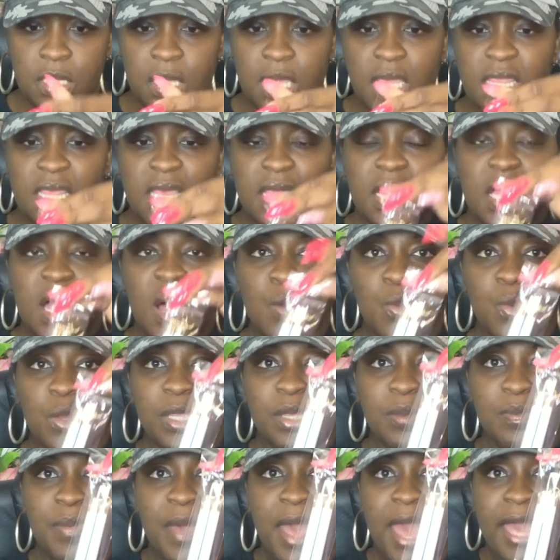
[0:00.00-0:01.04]
And they come
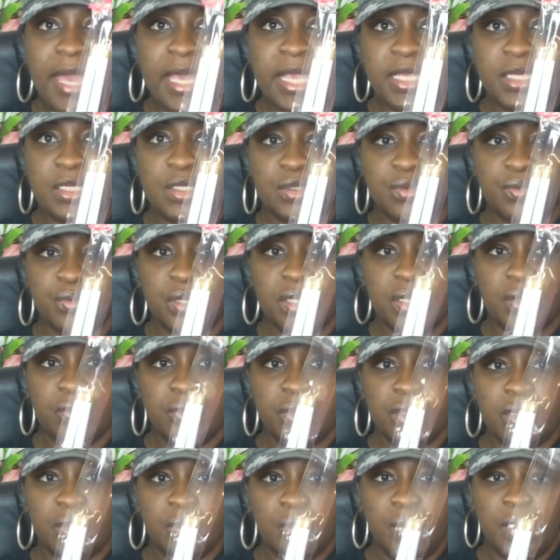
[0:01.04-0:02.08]
really packaged really,
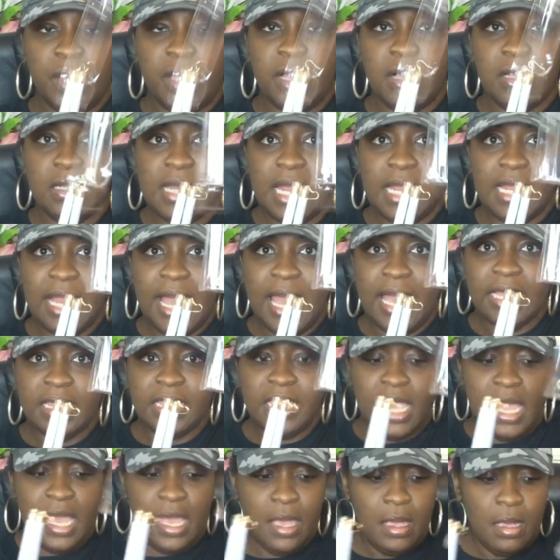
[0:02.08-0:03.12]
really well, and I like
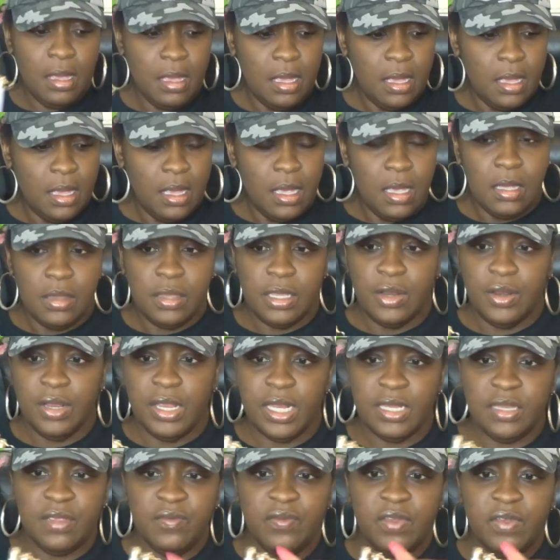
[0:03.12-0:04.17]
that. They're
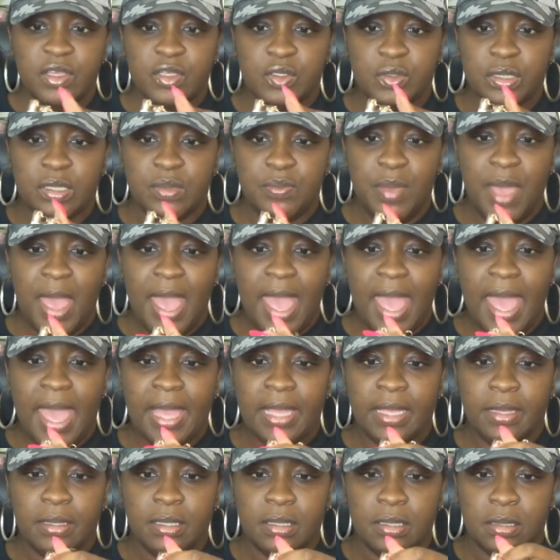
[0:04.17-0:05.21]
individually
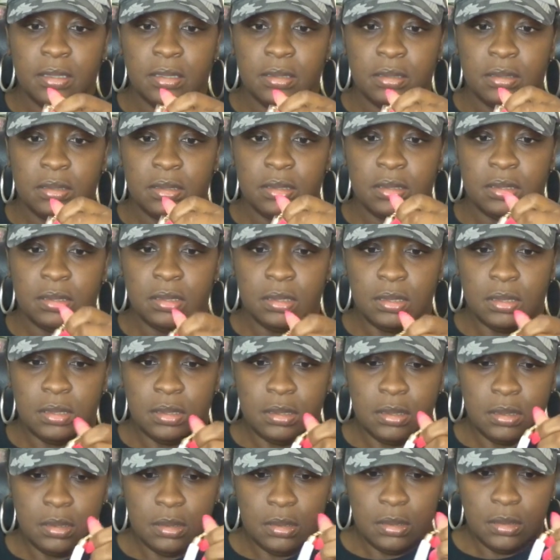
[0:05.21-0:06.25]
packed.
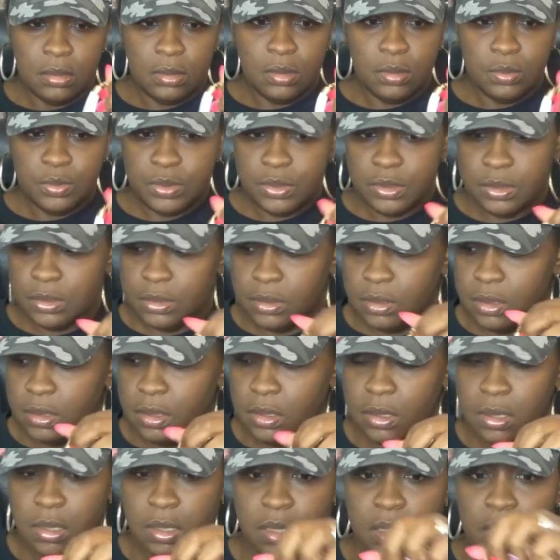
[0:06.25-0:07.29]
Oops.
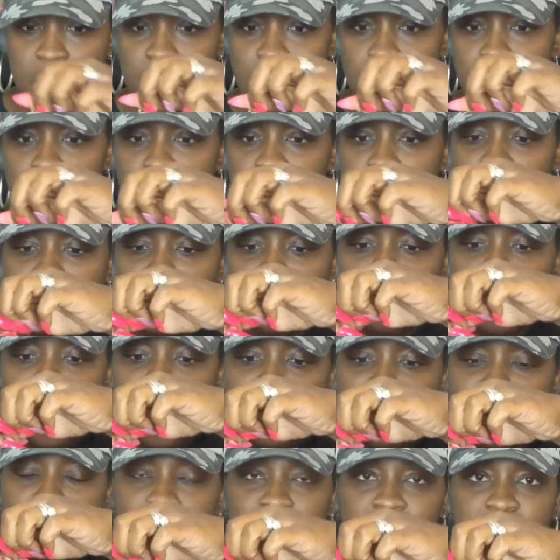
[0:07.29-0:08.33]
And they're
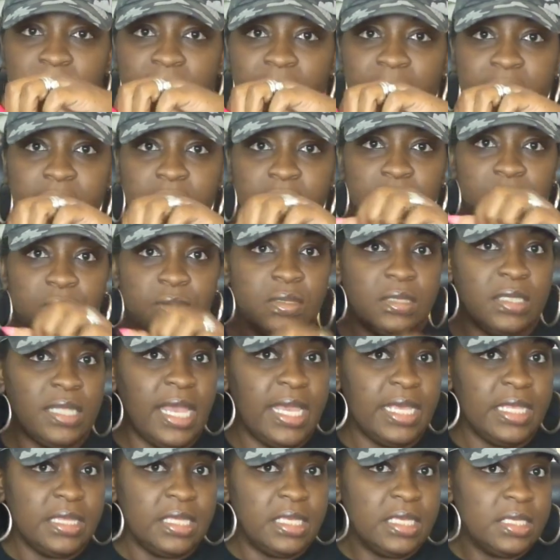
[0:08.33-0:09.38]
like little tassels
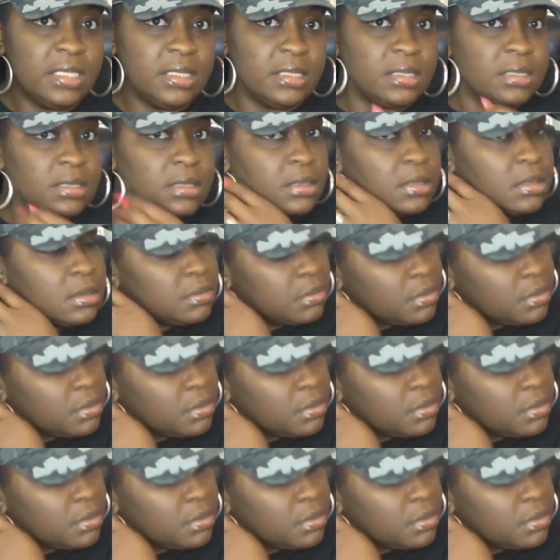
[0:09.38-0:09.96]
like this.